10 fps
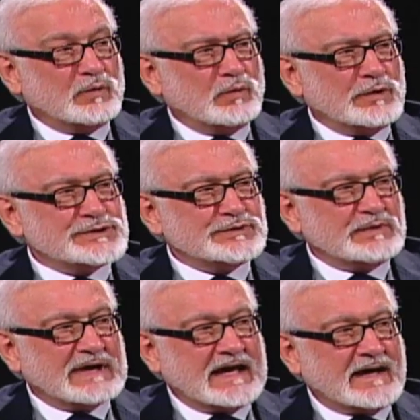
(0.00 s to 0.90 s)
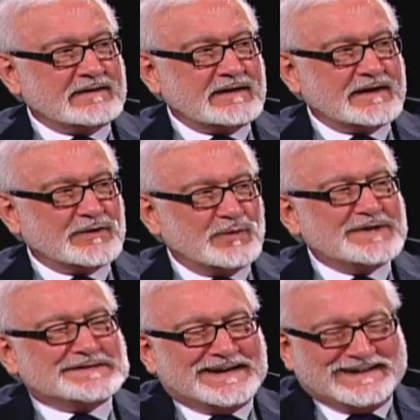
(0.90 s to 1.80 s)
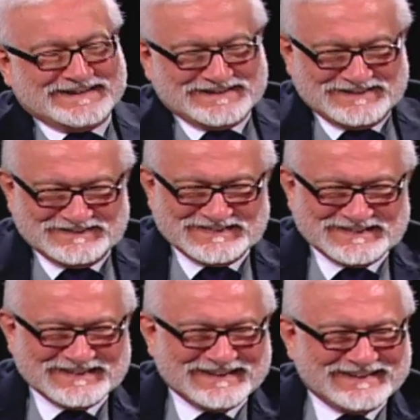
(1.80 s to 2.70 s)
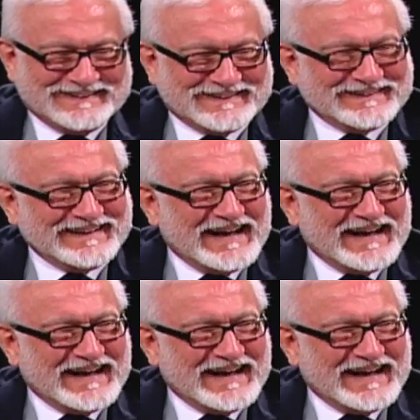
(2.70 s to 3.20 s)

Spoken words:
weren't you a Catholic at one time?